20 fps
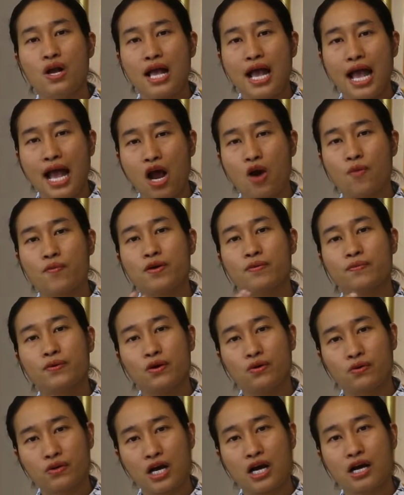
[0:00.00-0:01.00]
how
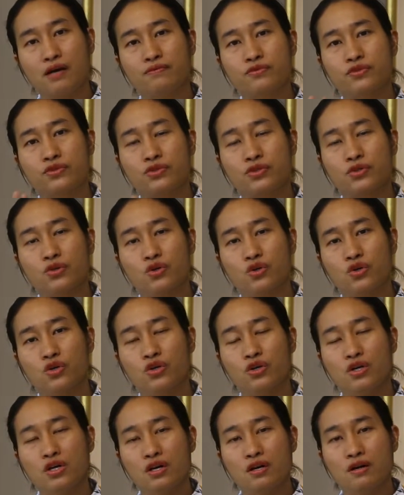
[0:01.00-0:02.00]
people come to
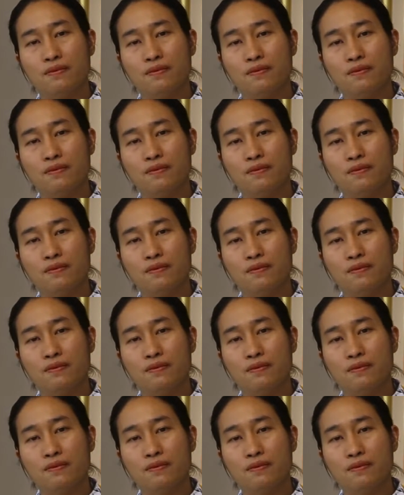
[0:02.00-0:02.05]
your